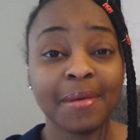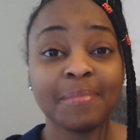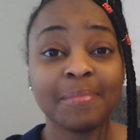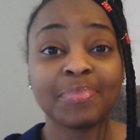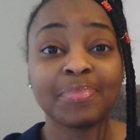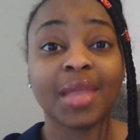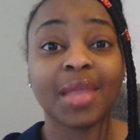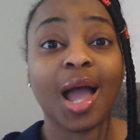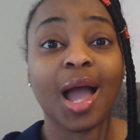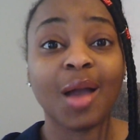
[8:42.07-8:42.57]

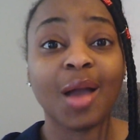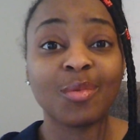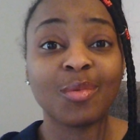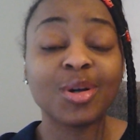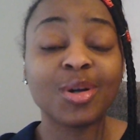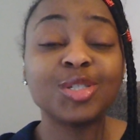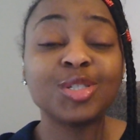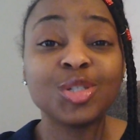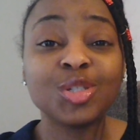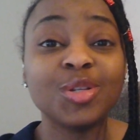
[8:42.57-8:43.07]
I want
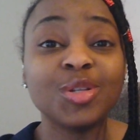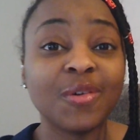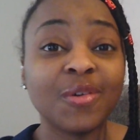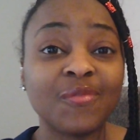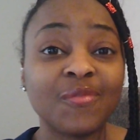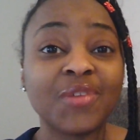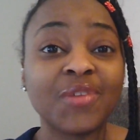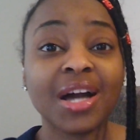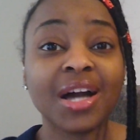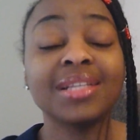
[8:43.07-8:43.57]
you to
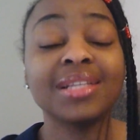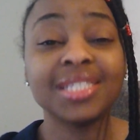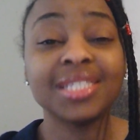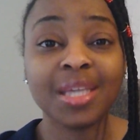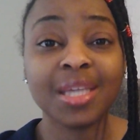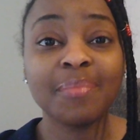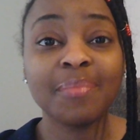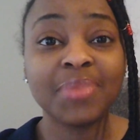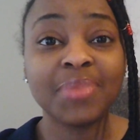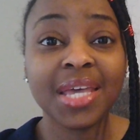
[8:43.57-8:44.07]
find
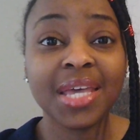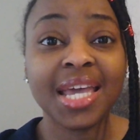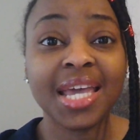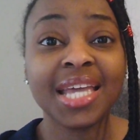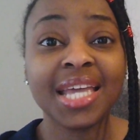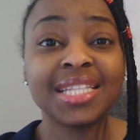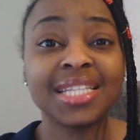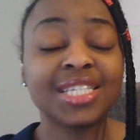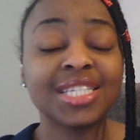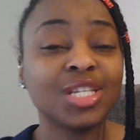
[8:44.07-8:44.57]
something
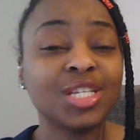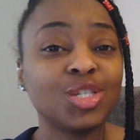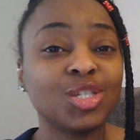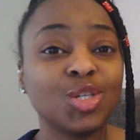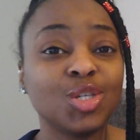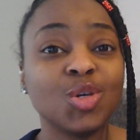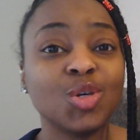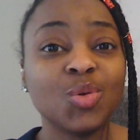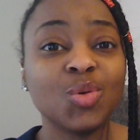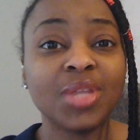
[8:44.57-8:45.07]
to
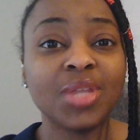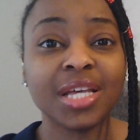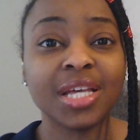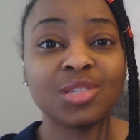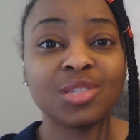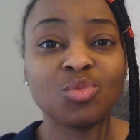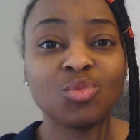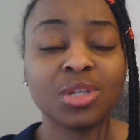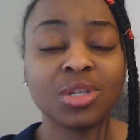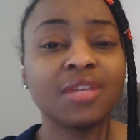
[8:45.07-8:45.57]
do that's
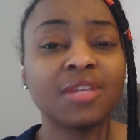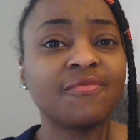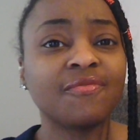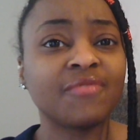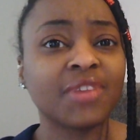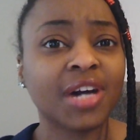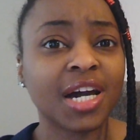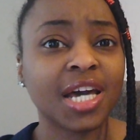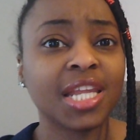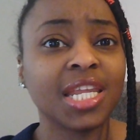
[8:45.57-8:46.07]
really
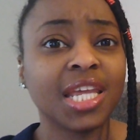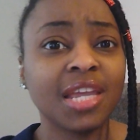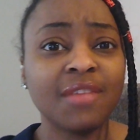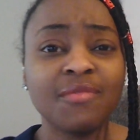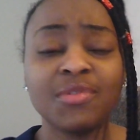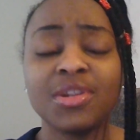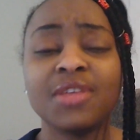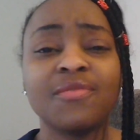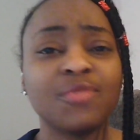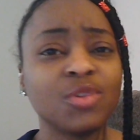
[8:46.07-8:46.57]
fun, even
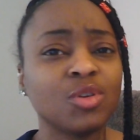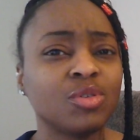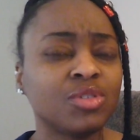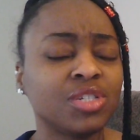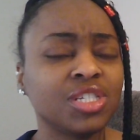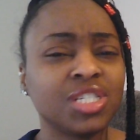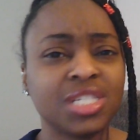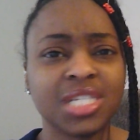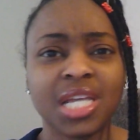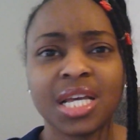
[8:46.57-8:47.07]
if you're just
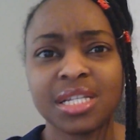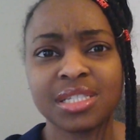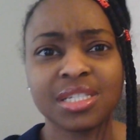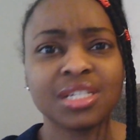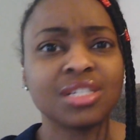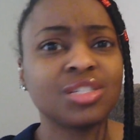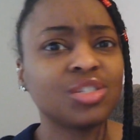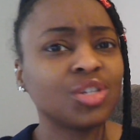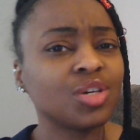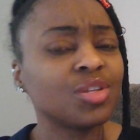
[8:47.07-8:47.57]
dancing
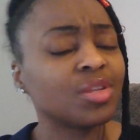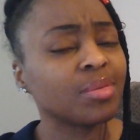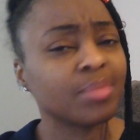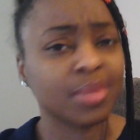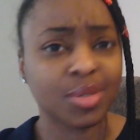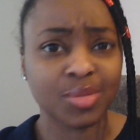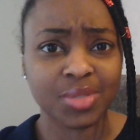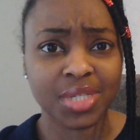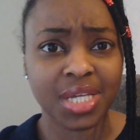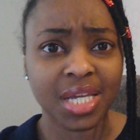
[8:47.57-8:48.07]
to the
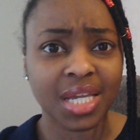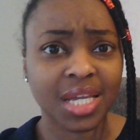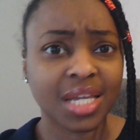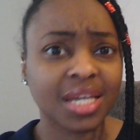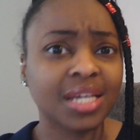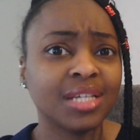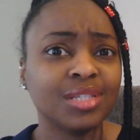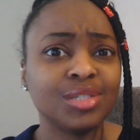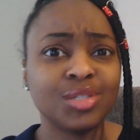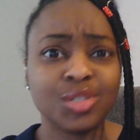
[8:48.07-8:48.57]
music.
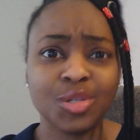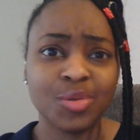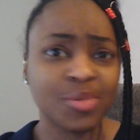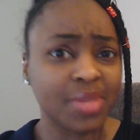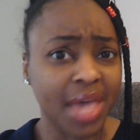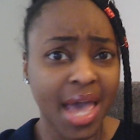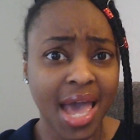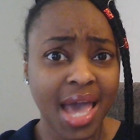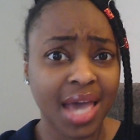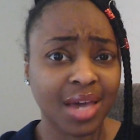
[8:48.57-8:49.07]
Do that,
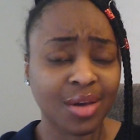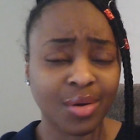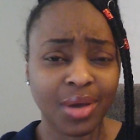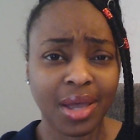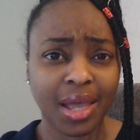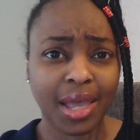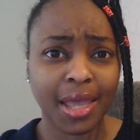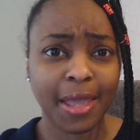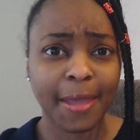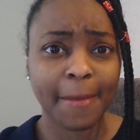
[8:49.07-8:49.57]
okay?
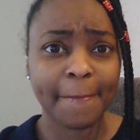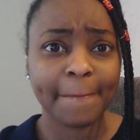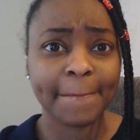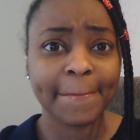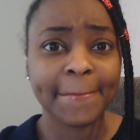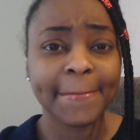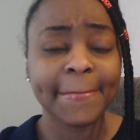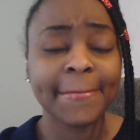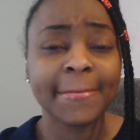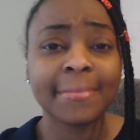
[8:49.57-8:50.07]

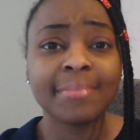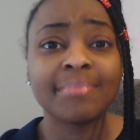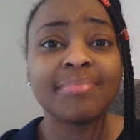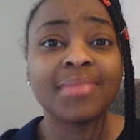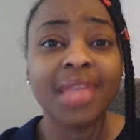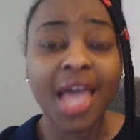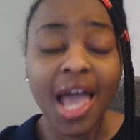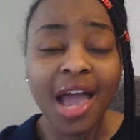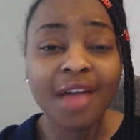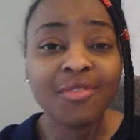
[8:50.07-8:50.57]

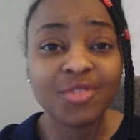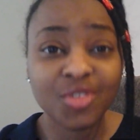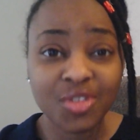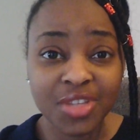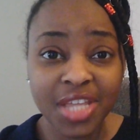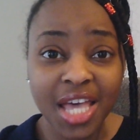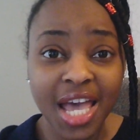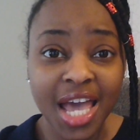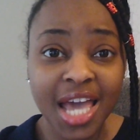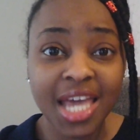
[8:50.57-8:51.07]
After
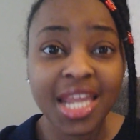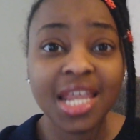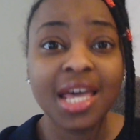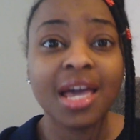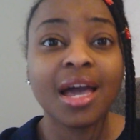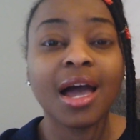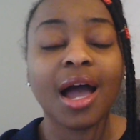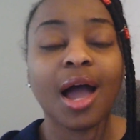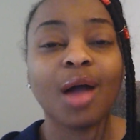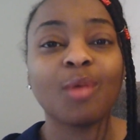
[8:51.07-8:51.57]
that,
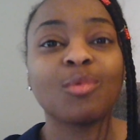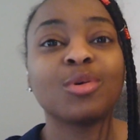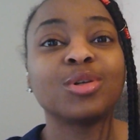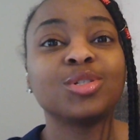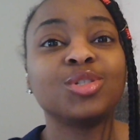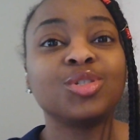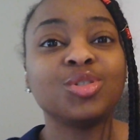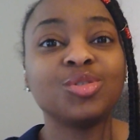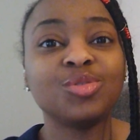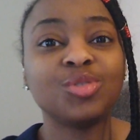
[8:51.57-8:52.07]
I want
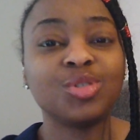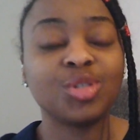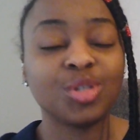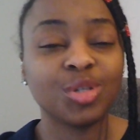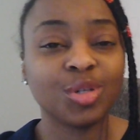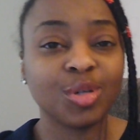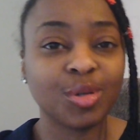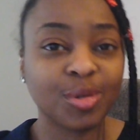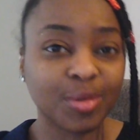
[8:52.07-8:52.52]
you to